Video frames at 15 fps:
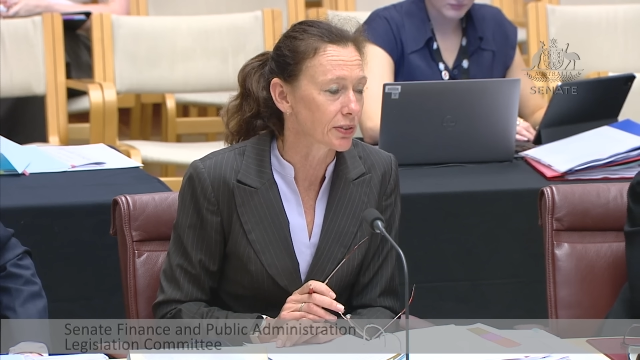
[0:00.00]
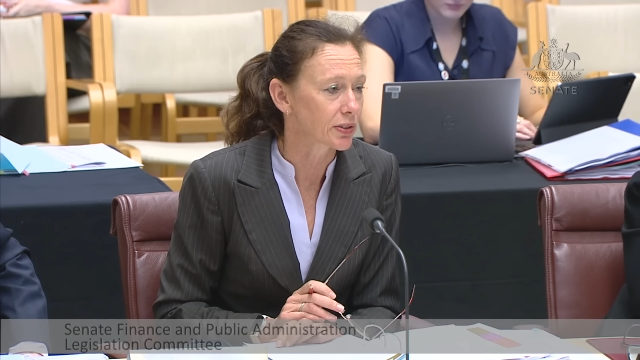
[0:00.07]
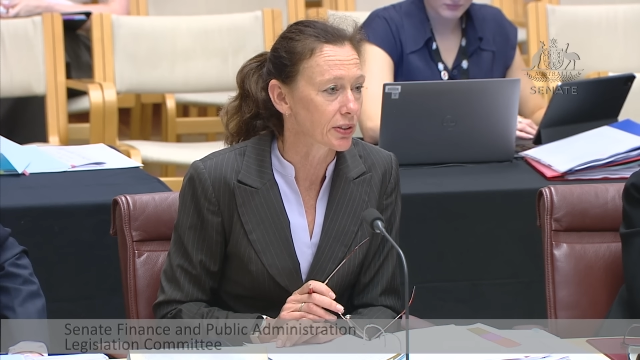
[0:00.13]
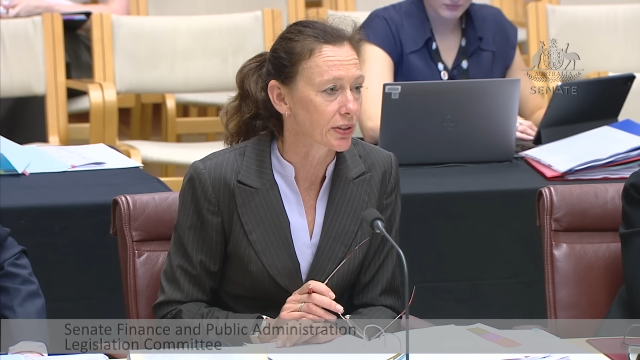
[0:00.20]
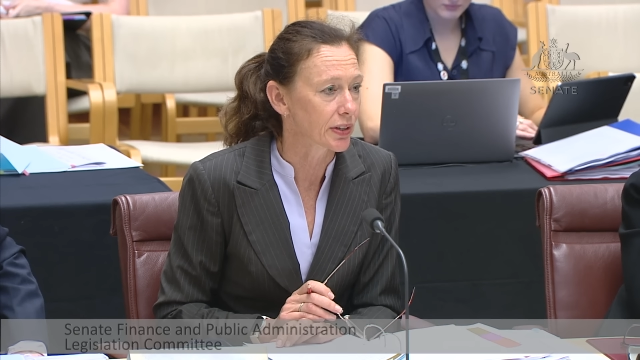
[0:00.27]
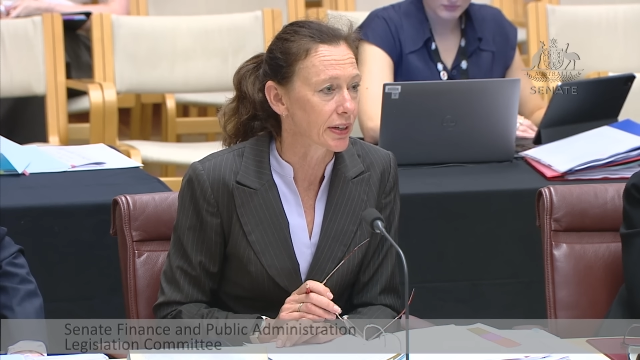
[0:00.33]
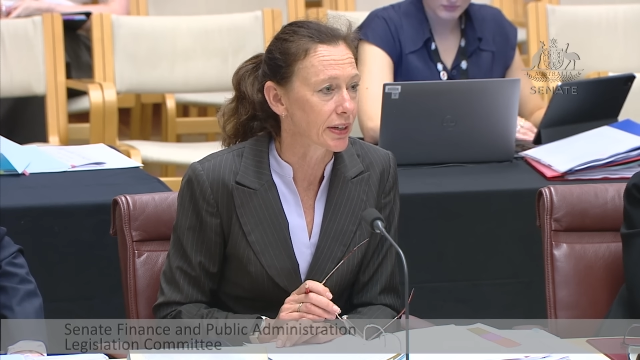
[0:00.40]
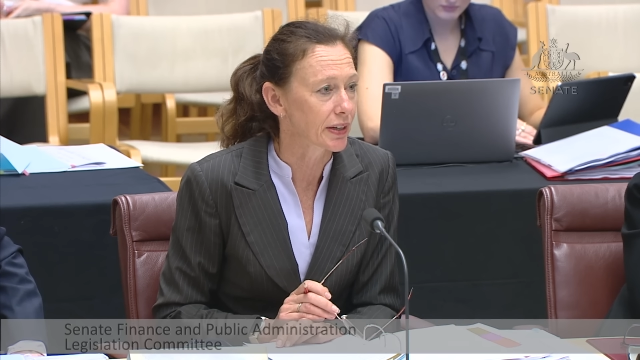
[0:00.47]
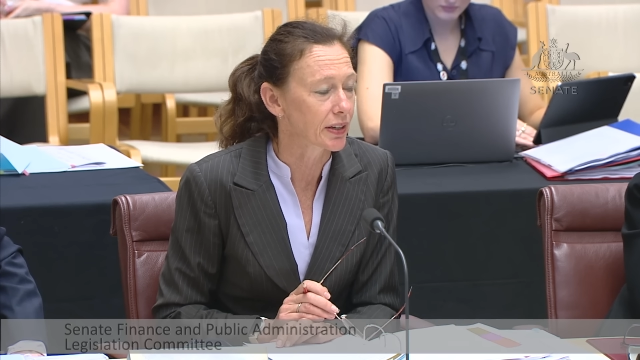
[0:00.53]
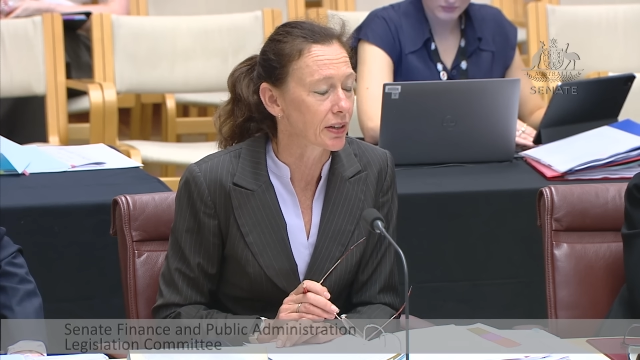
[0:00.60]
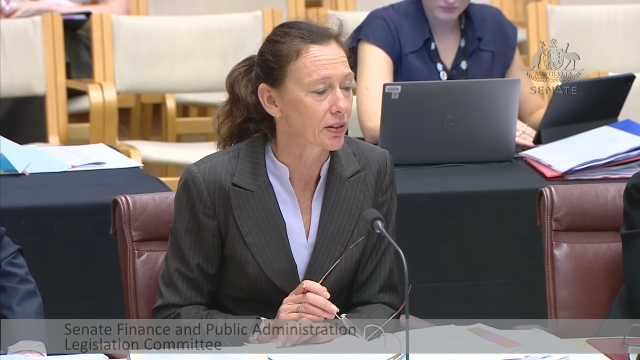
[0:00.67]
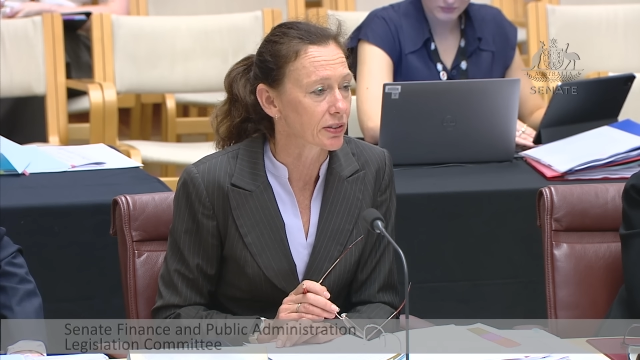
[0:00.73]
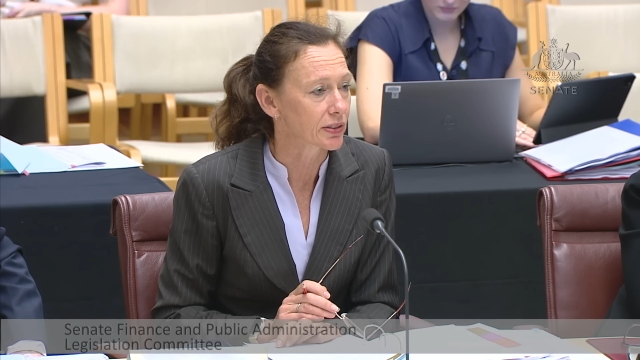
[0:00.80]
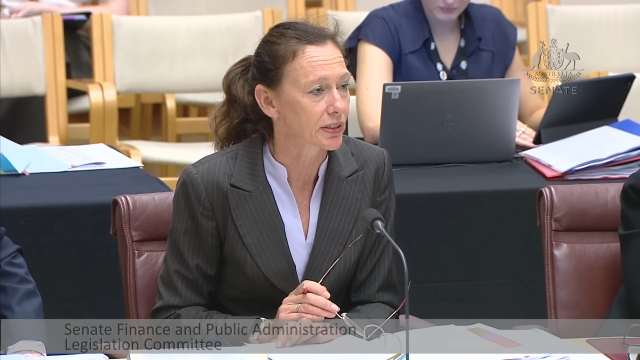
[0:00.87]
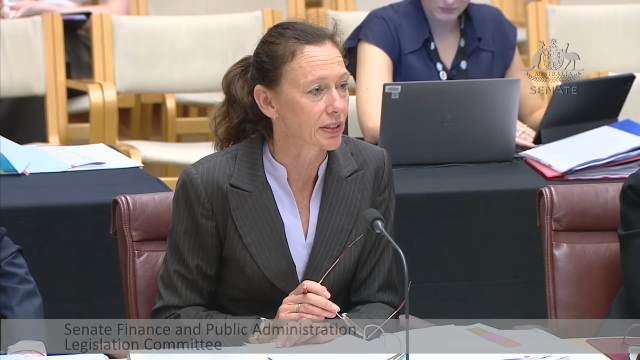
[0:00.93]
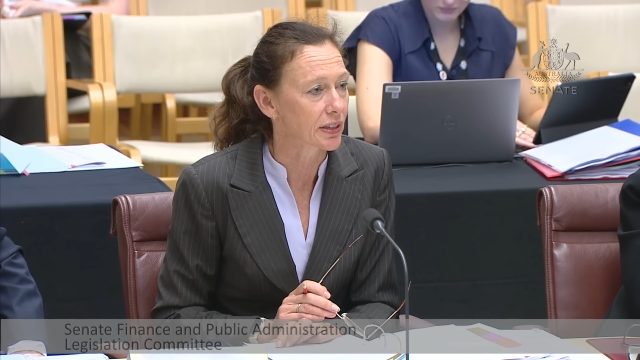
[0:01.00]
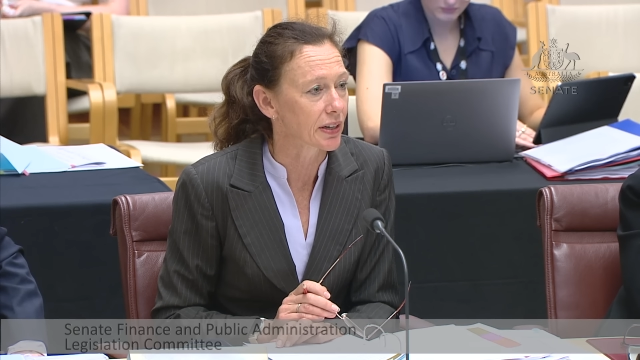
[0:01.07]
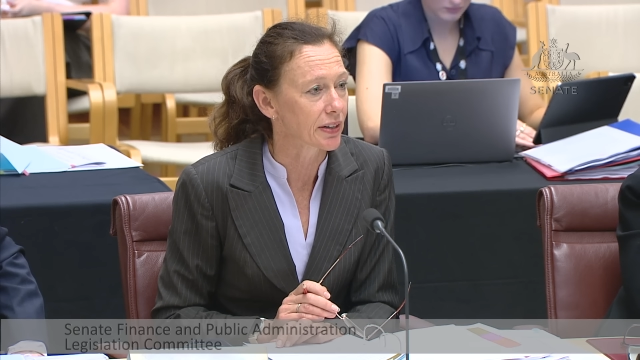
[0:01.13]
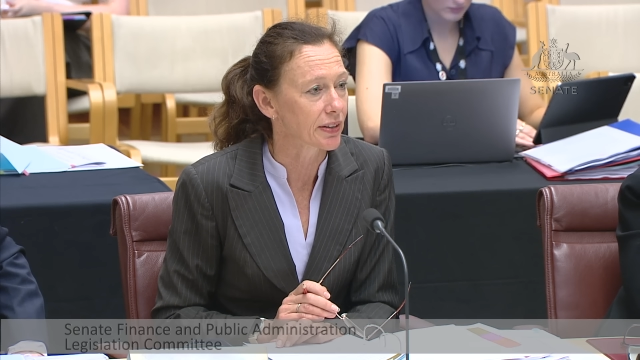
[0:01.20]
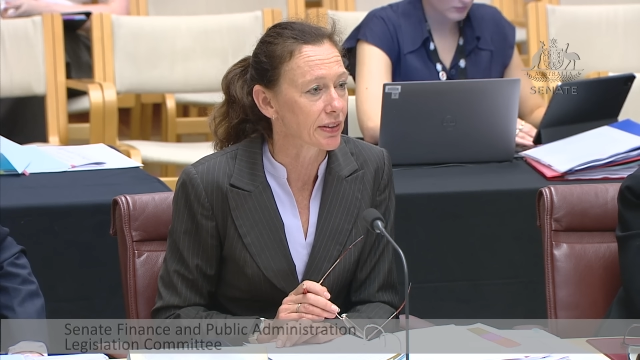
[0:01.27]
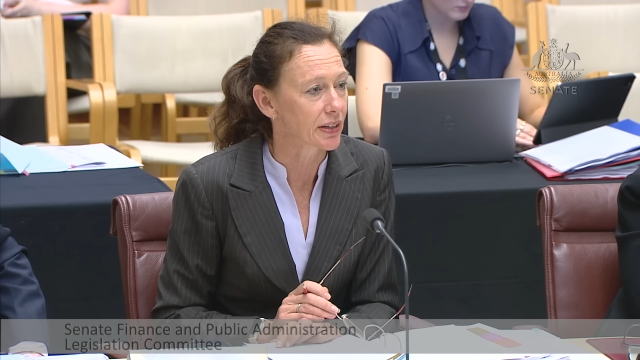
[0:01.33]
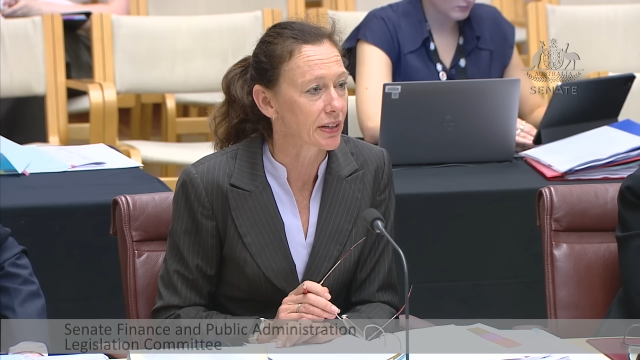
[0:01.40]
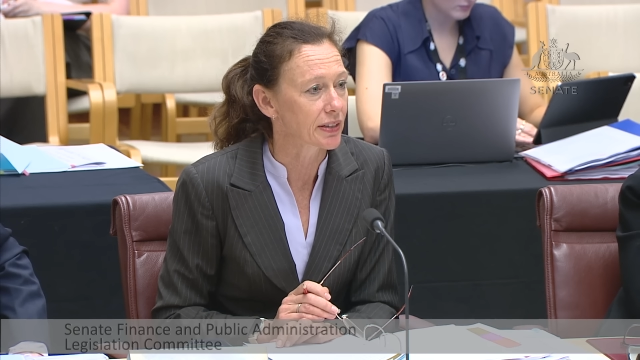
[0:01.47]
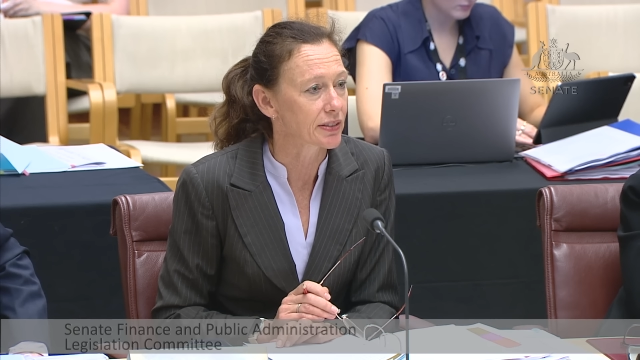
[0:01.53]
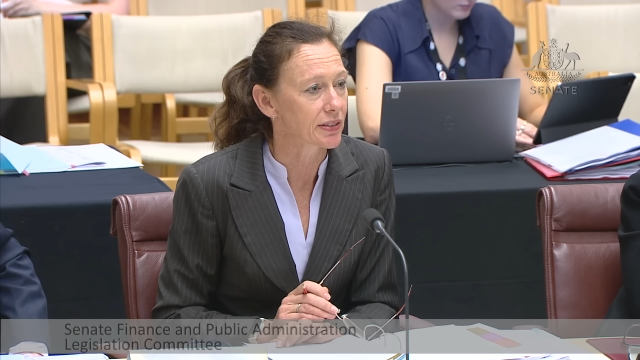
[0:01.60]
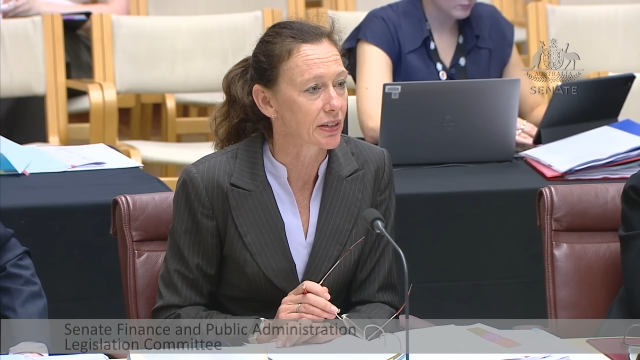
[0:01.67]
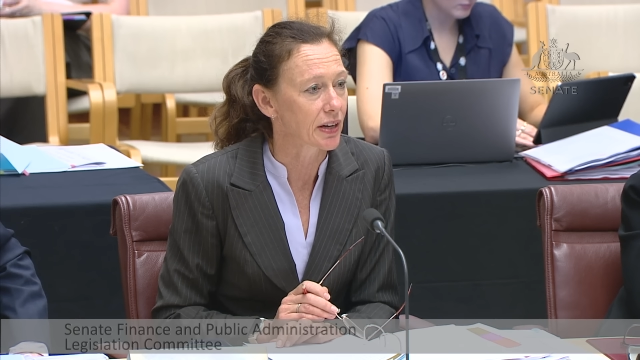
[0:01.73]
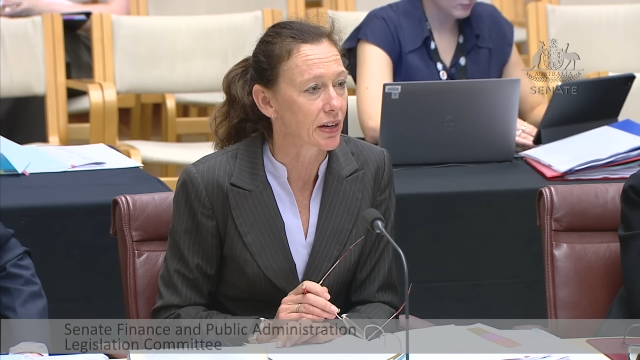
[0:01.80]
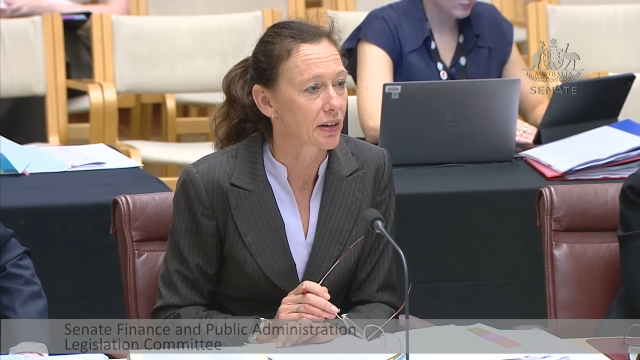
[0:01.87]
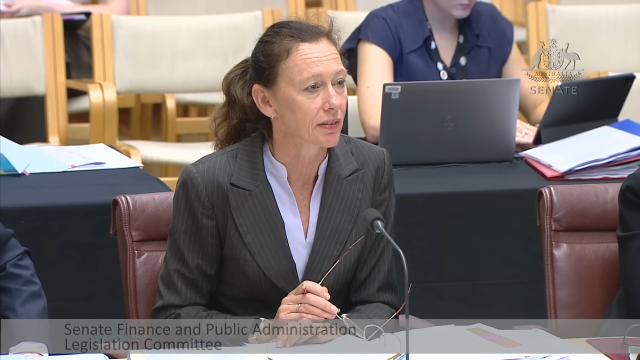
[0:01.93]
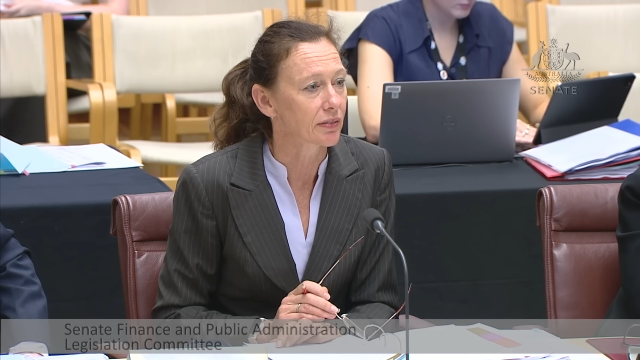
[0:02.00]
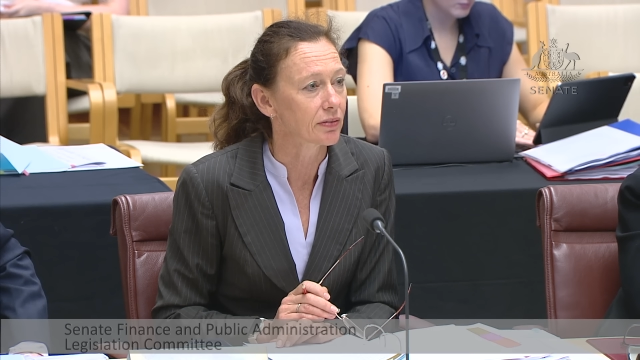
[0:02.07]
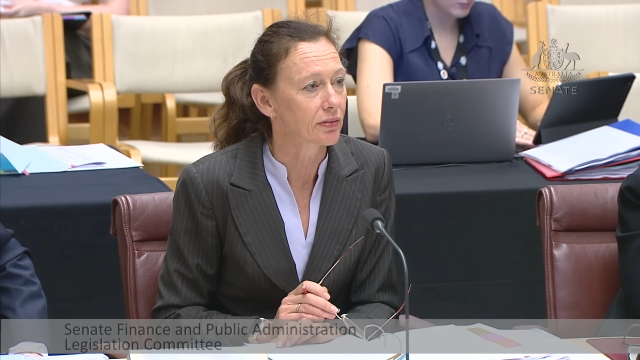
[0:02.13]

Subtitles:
to the costing done in the ECR.